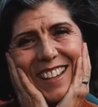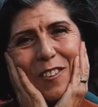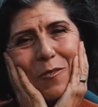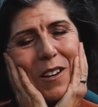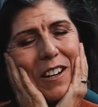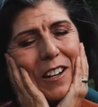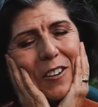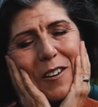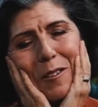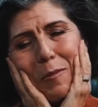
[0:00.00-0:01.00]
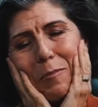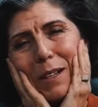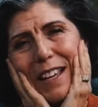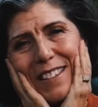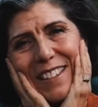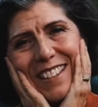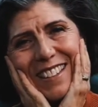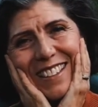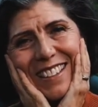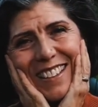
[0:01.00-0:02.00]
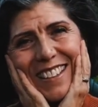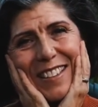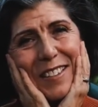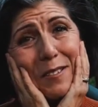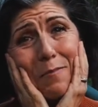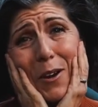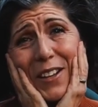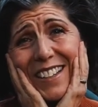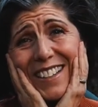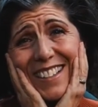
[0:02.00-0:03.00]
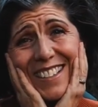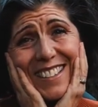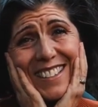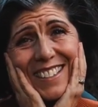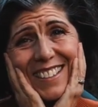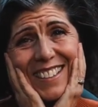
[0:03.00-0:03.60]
and what an incredible blessing this body is.